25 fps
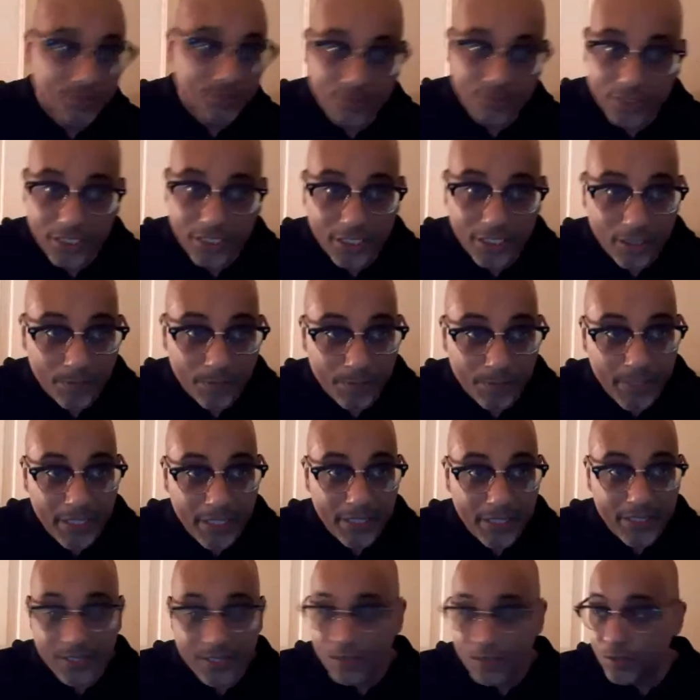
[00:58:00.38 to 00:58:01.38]

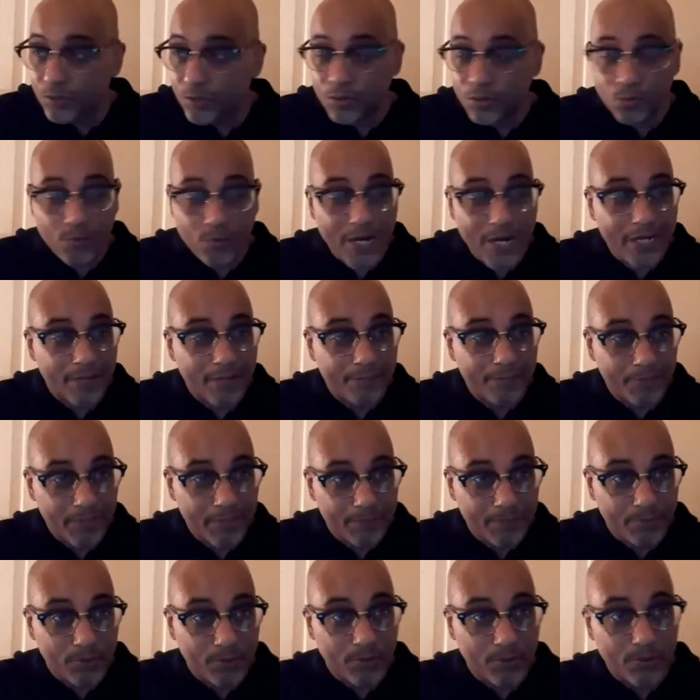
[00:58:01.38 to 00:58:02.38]
GME, the Reddit
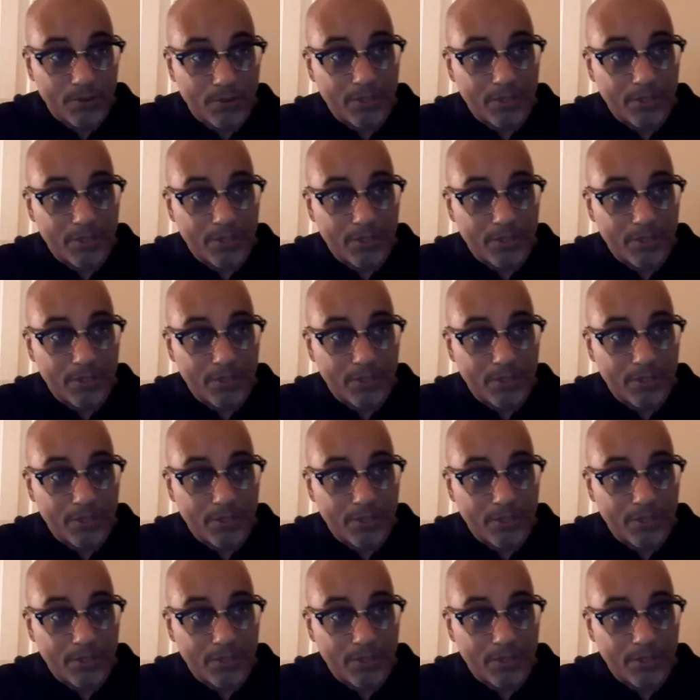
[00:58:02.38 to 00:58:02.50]
people.